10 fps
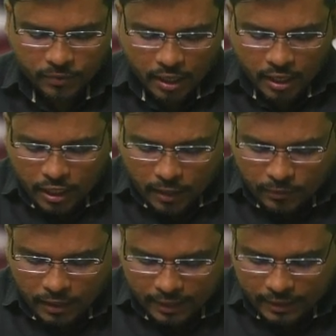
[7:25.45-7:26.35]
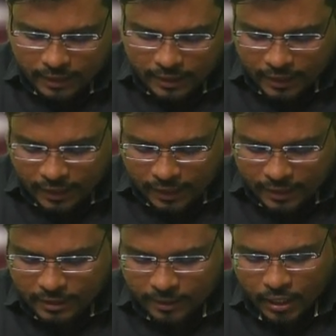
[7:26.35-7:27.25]
If
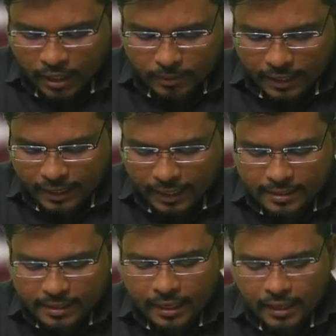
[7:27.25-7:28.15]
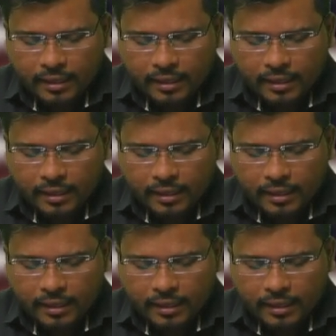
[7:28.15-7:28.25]
the lessee